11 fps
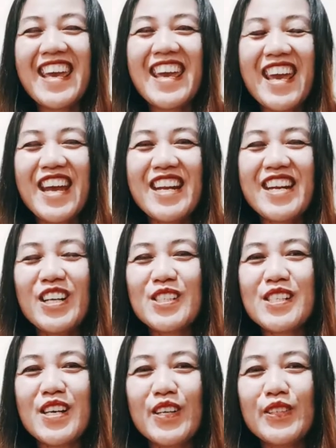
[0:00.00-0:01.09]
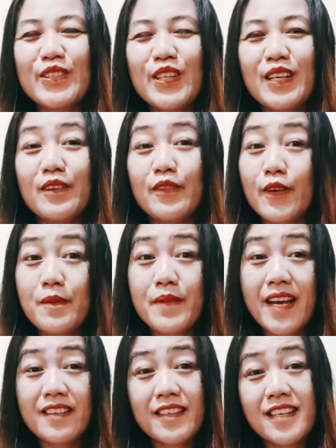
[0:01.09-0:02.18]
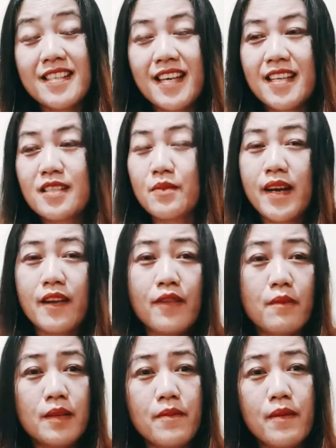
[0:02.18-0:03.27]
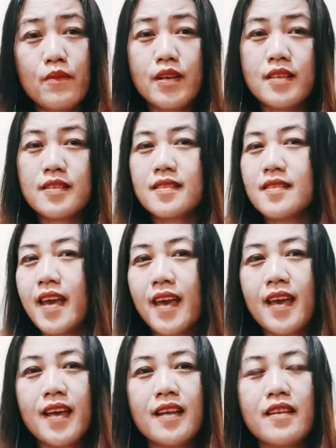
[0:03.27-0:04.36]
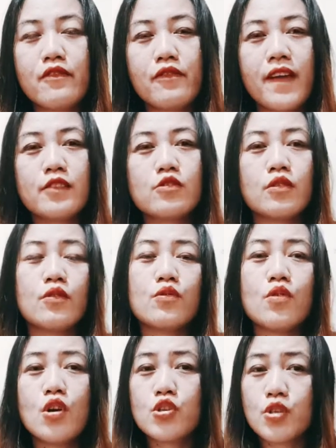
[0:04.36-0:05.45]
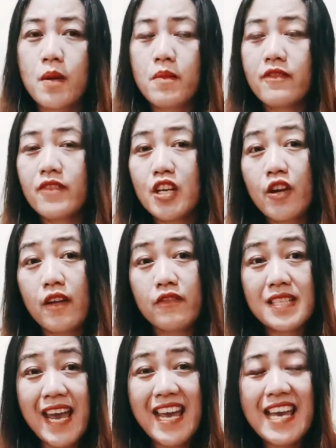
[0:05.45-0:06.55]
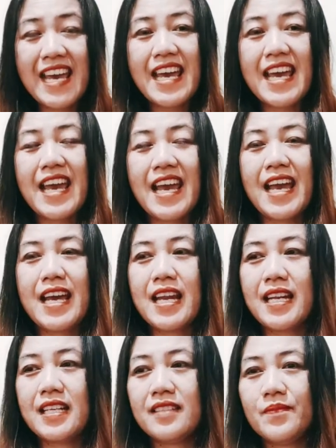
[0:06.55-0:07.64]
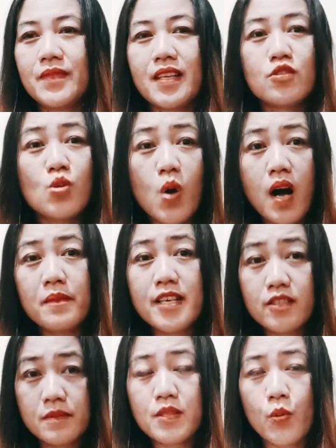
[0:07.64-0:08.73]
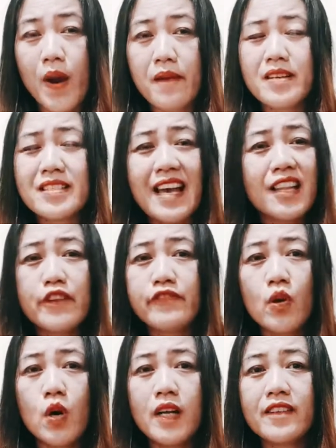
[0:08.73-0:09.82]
And also for my other cousins, my family members, they never fail to share my video every day. And to all my subscribers, I love you all.